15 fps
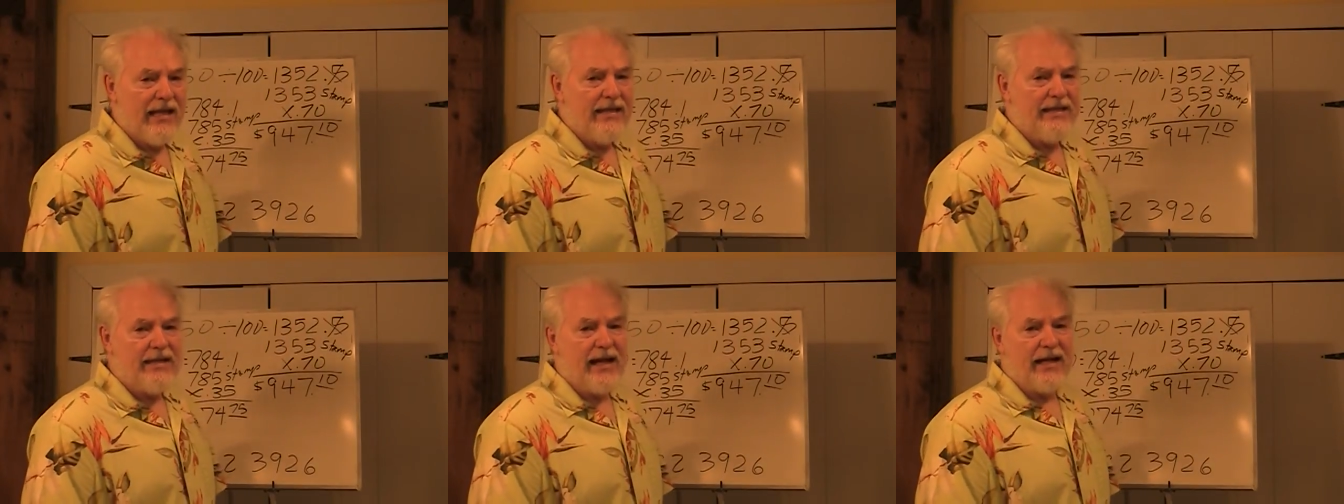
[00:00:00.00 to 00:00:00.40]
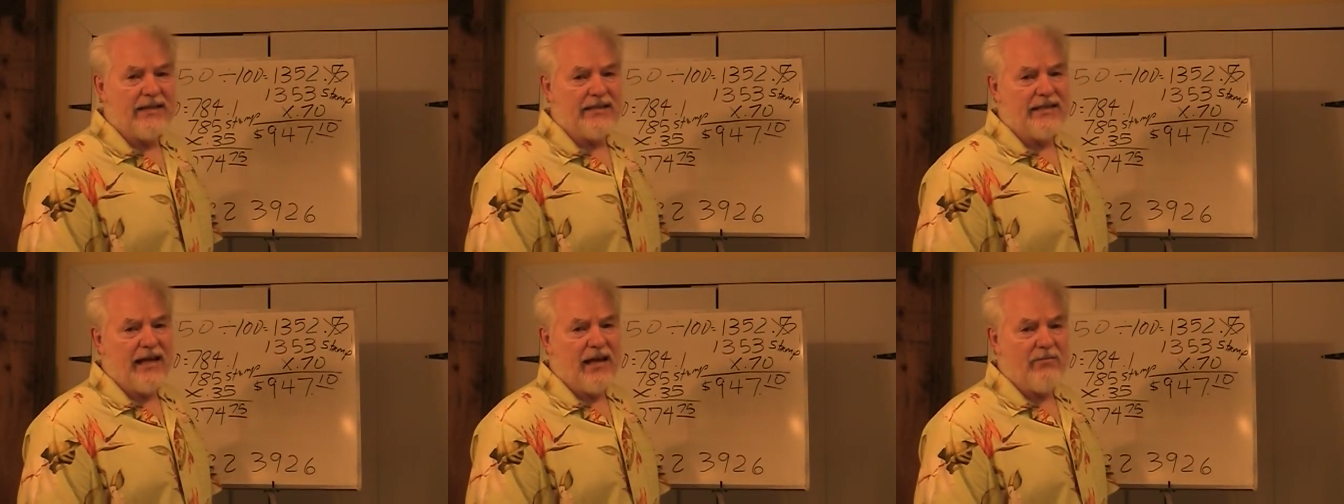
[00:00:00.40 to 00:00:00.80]
Doc
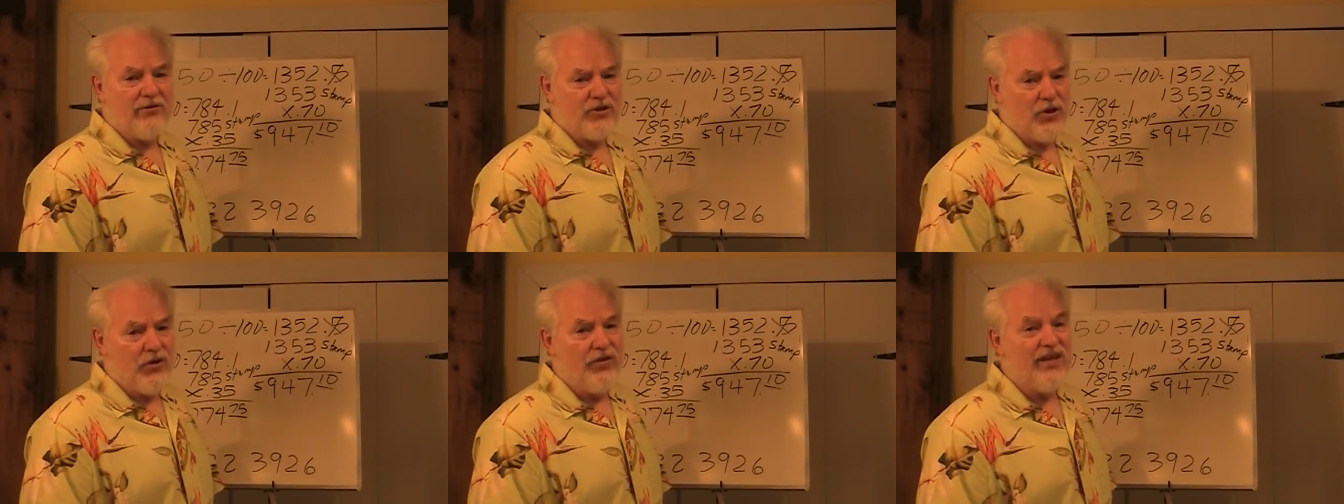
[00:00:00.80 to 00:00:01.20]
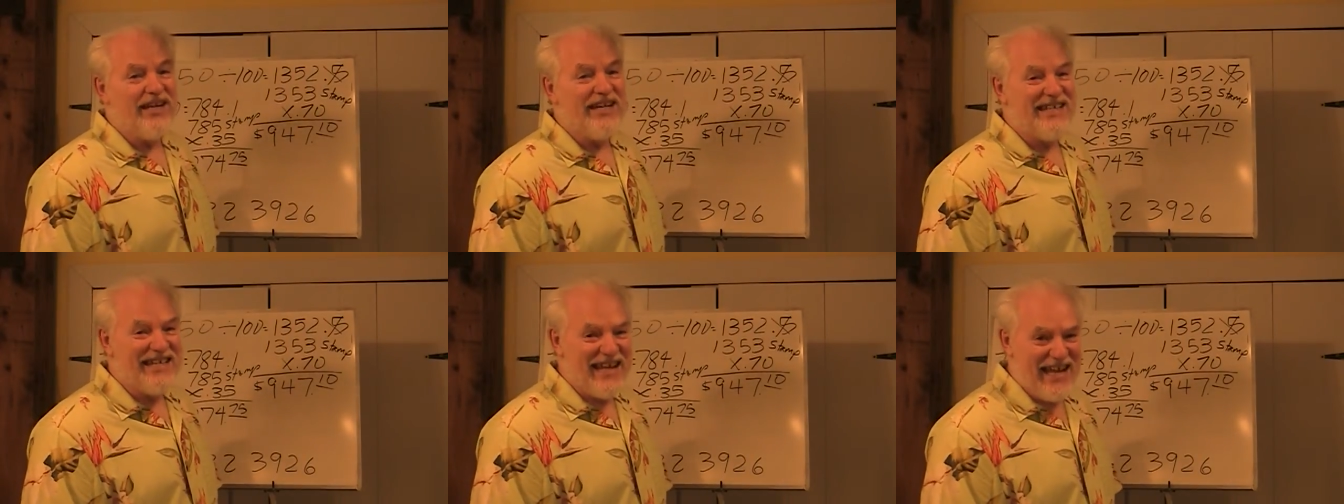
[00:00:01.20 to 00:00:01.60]
stamps on the
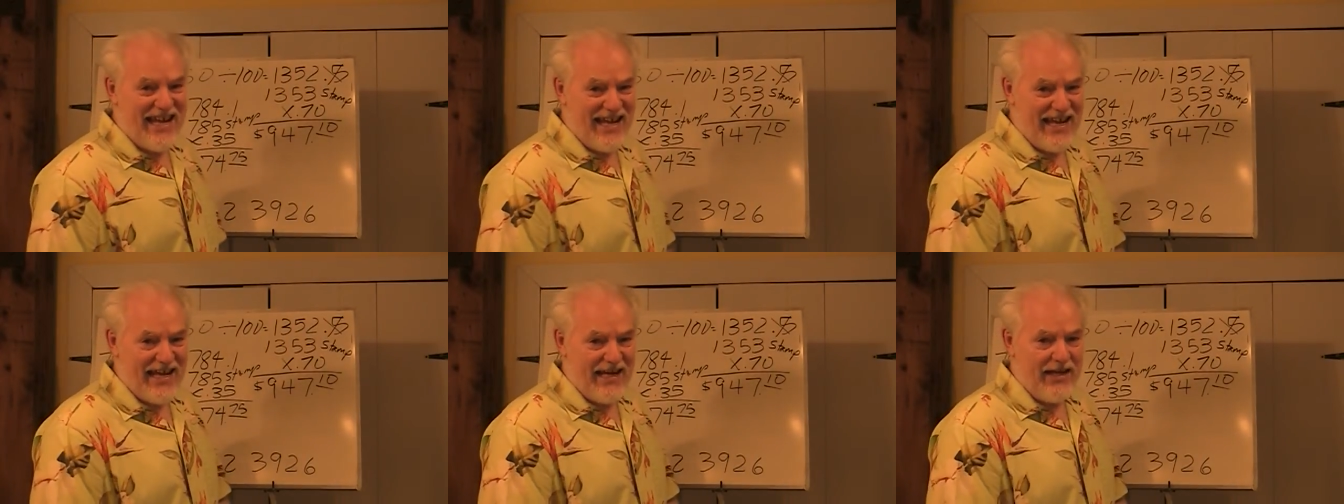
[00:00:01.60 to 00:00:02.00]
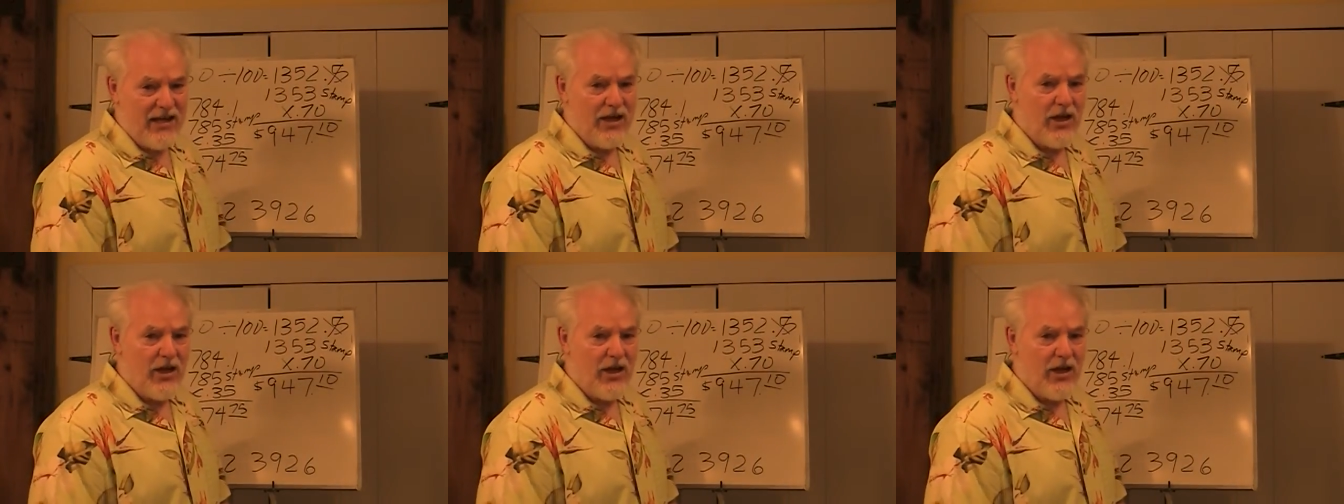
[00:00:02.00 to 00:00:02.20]
deed